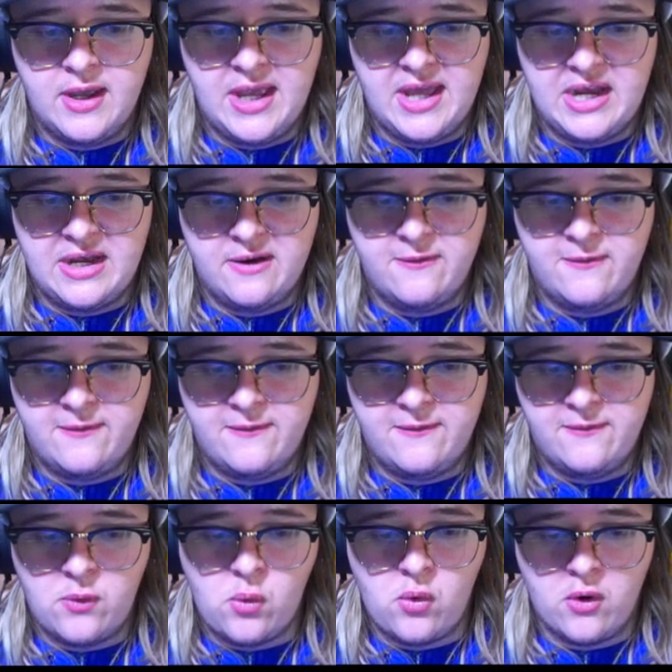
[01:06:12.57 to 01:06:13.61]
And
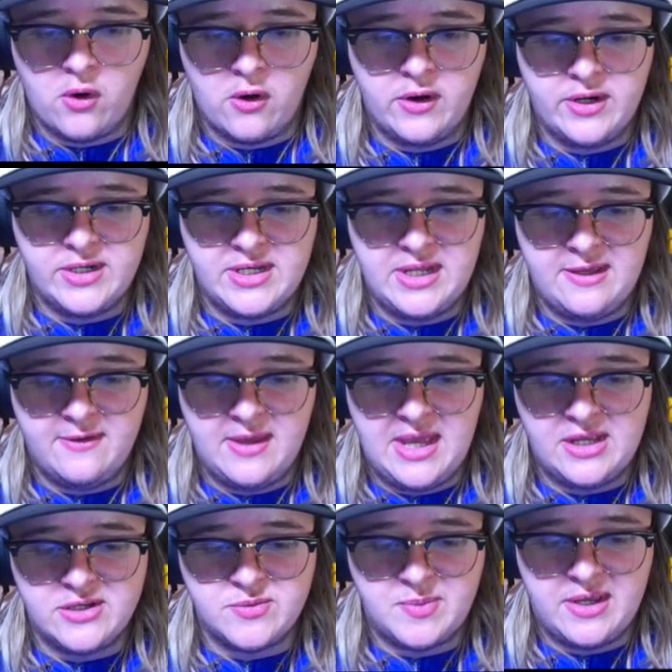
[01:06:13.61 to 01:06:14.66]
4 in
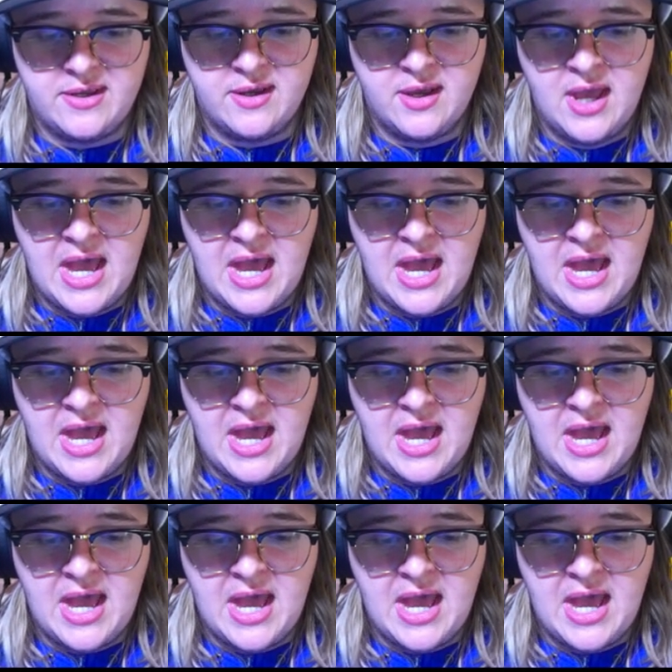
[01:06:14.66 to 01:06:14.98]
HP.